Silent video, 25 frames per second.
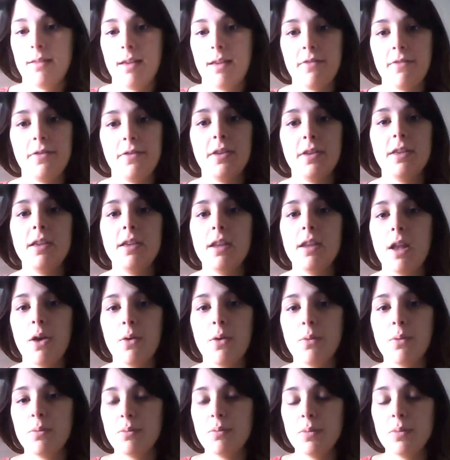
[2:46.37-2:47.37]
A
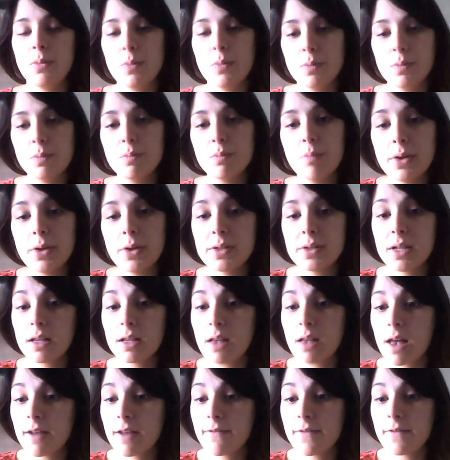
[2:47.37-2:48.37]

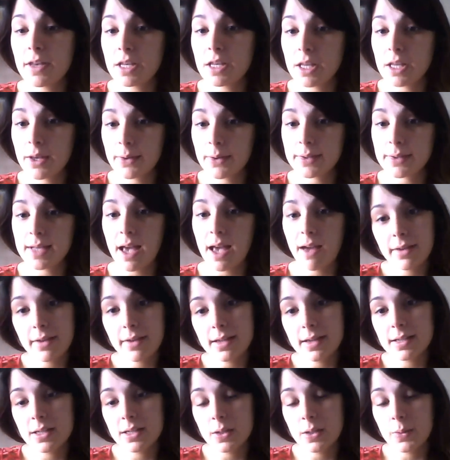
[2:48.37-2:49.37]
lot of venues have
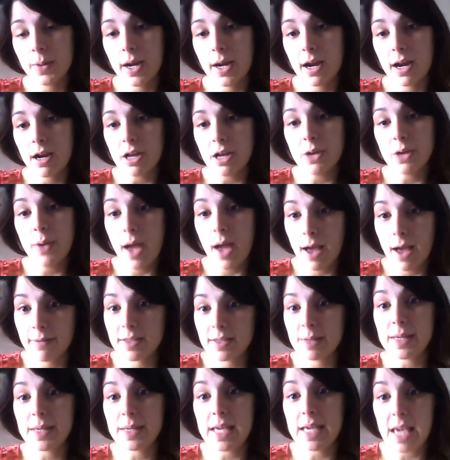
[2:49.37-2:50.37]
it to where you
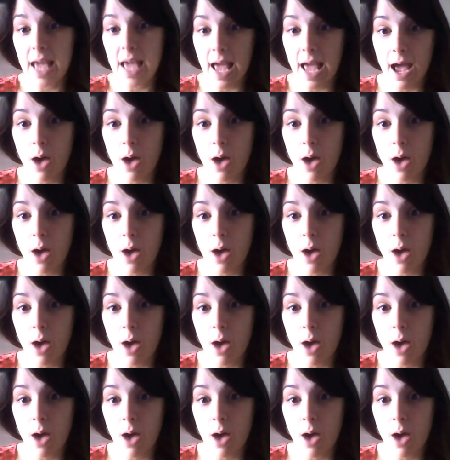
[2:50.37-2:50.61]
have to be